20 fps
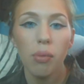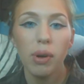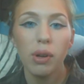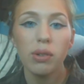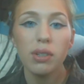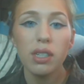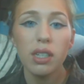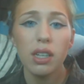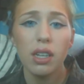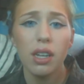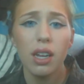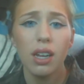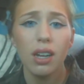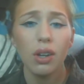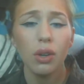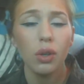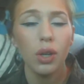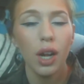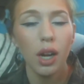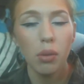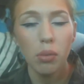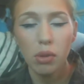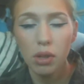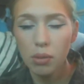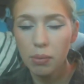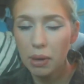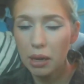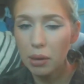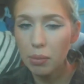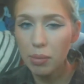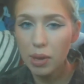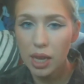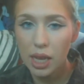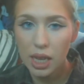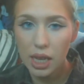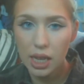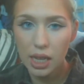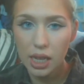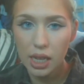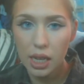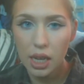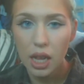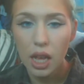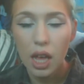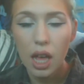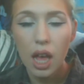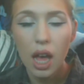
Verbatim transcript: I was in an incredible amount of pain.